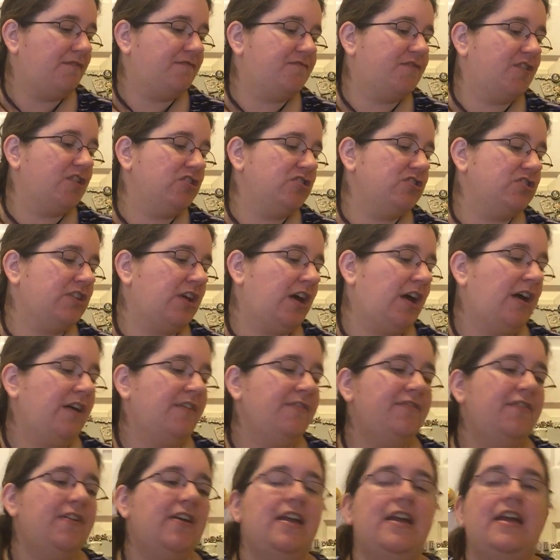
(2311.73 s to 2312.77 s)
First
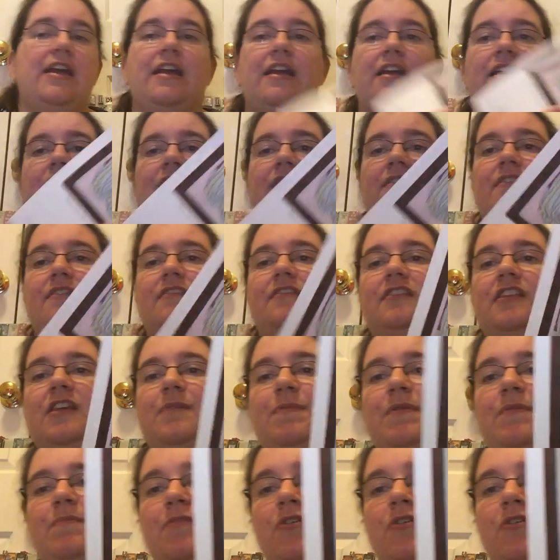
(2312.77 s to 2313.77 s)
off is Sleeping